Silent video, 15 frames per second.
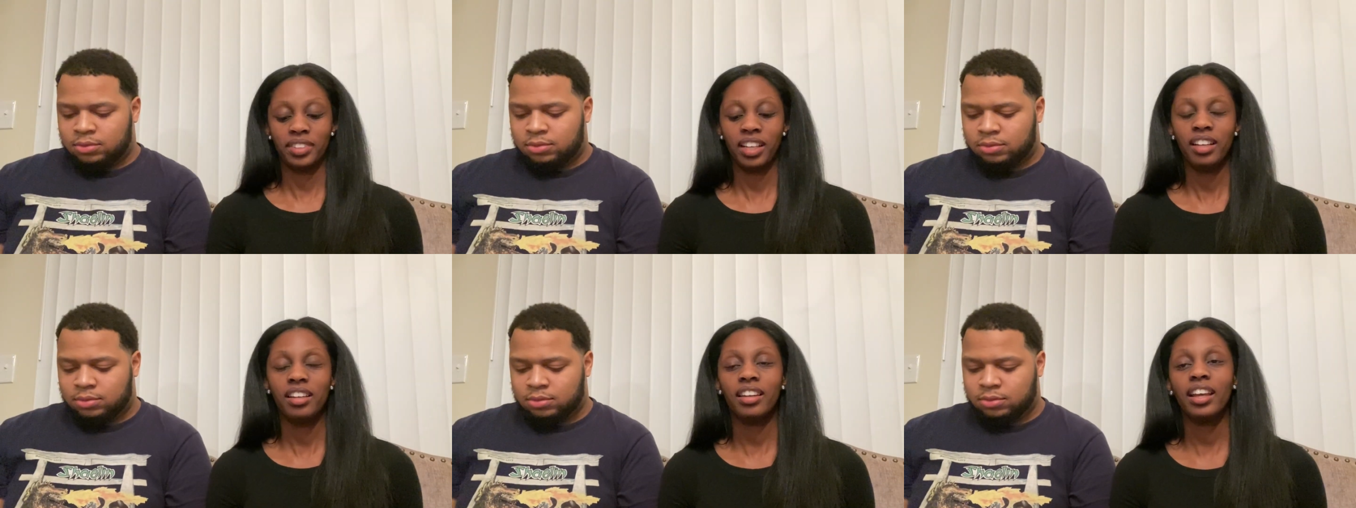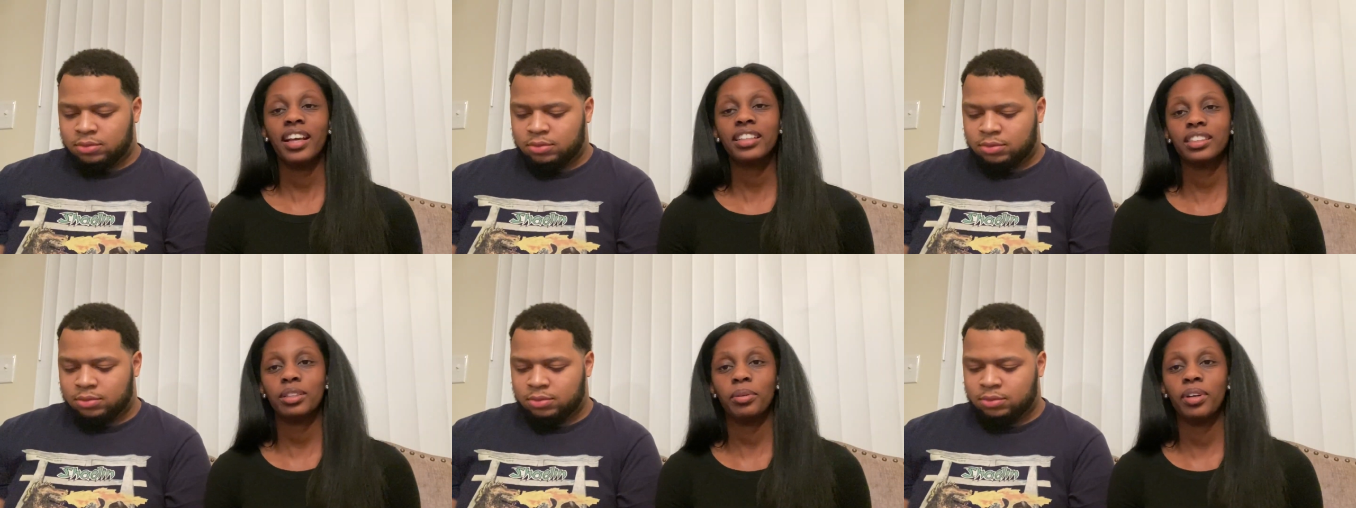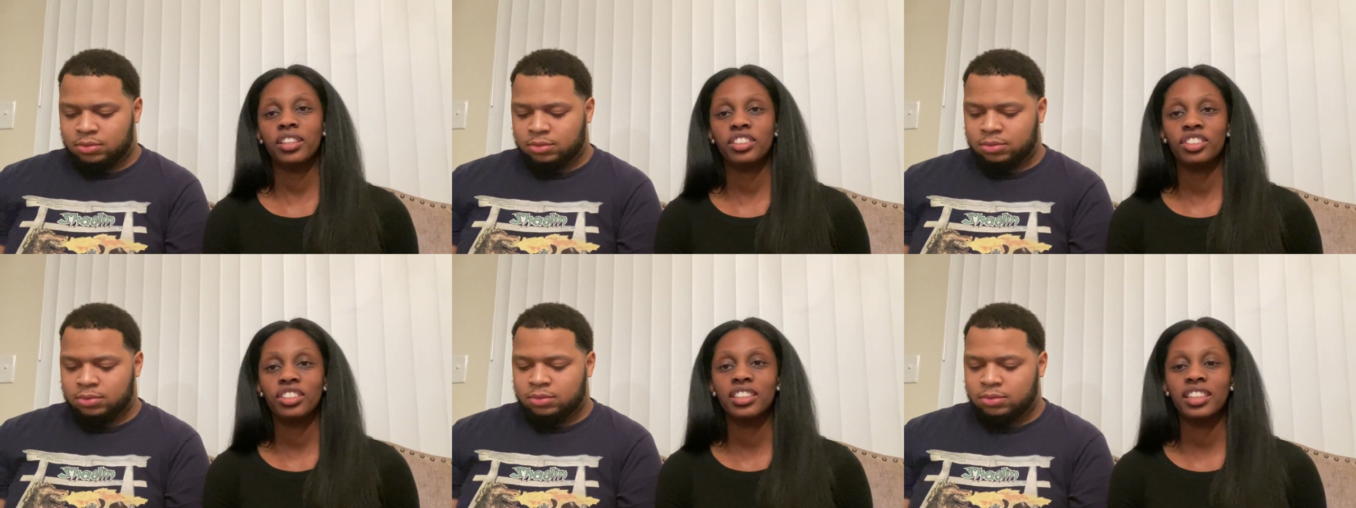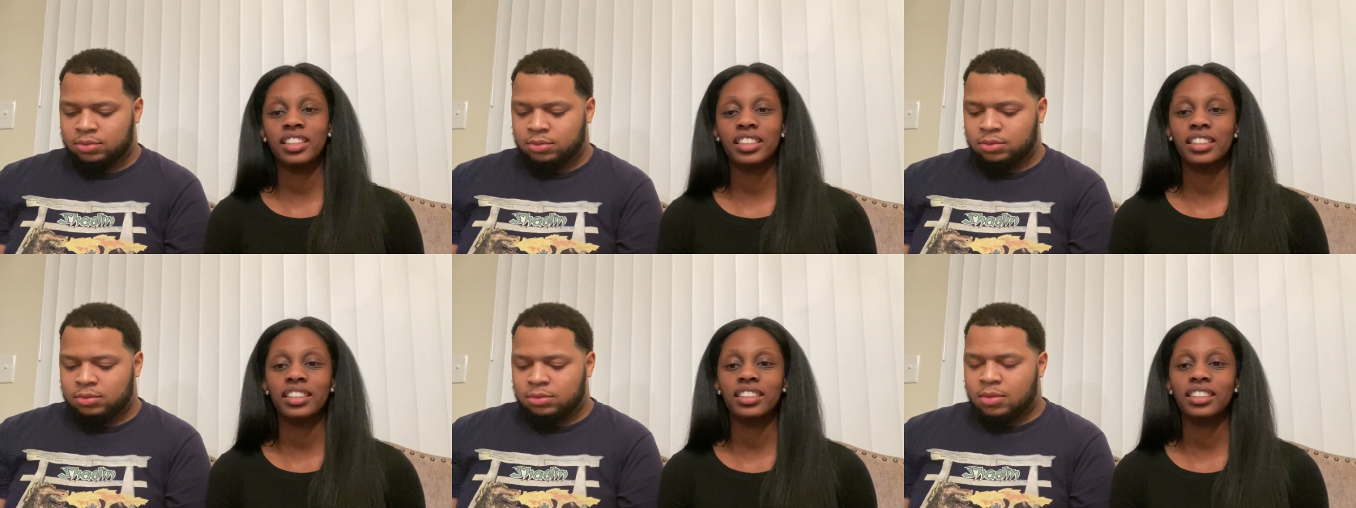Speaker 1: Next question
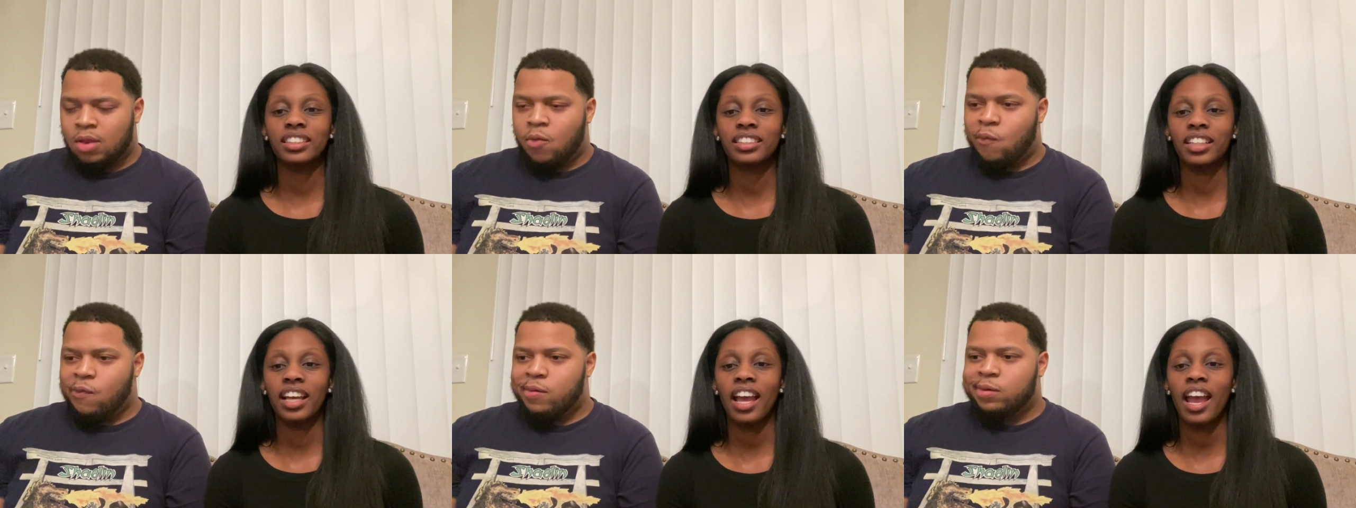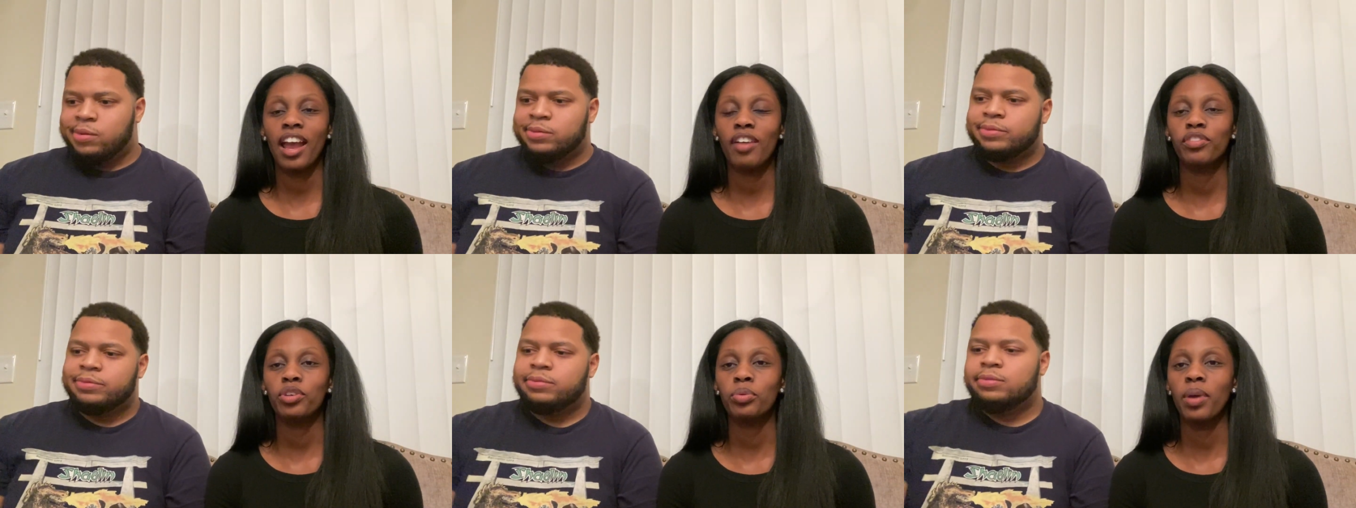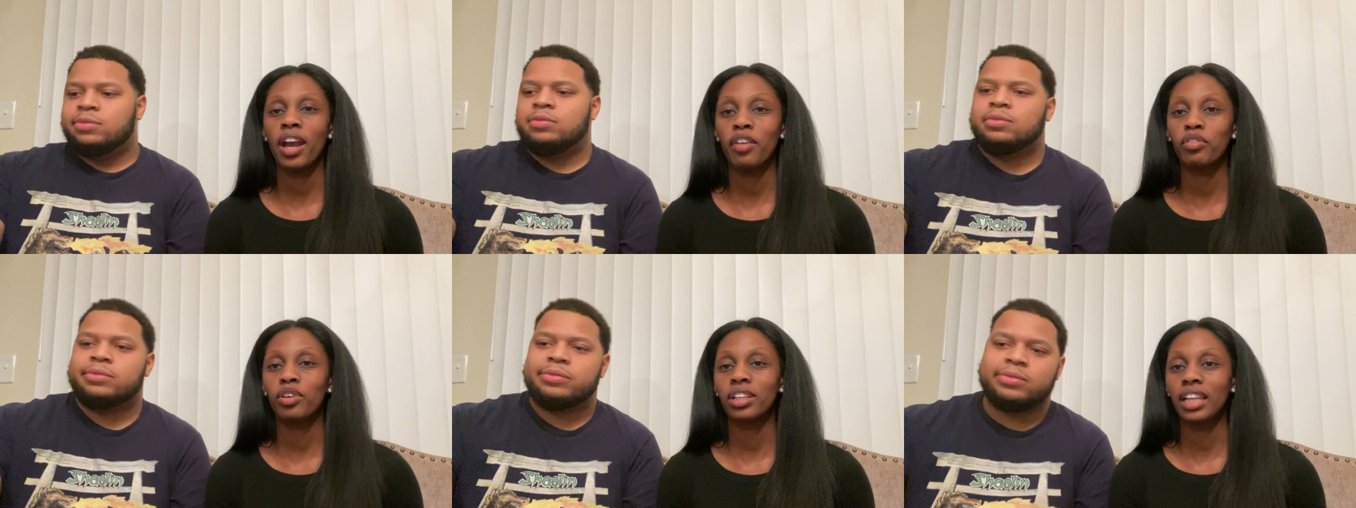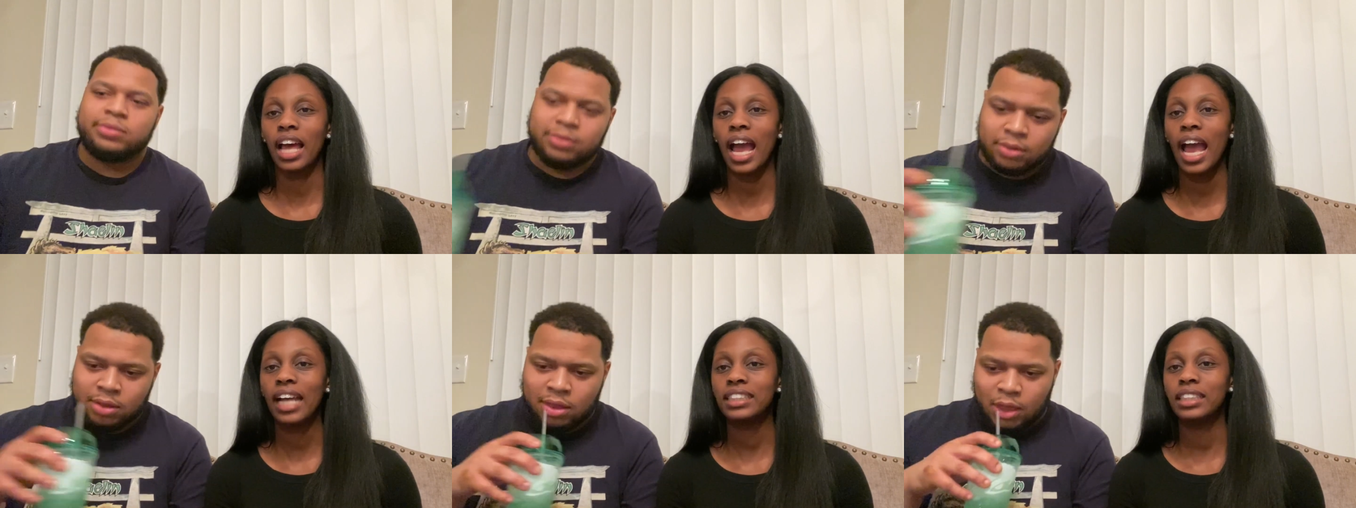is, have you ever lied